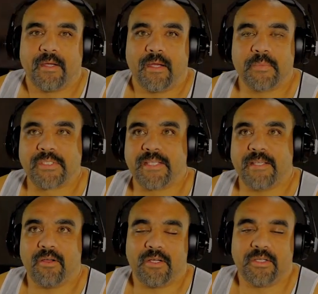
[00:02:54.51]
I was
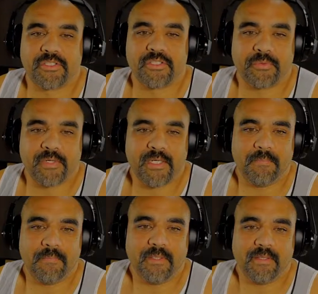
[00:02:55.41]
then on
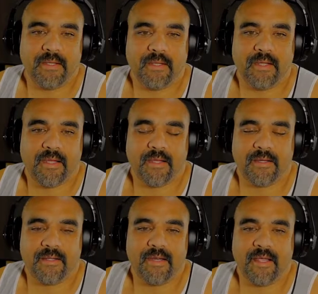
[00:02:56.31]
stream and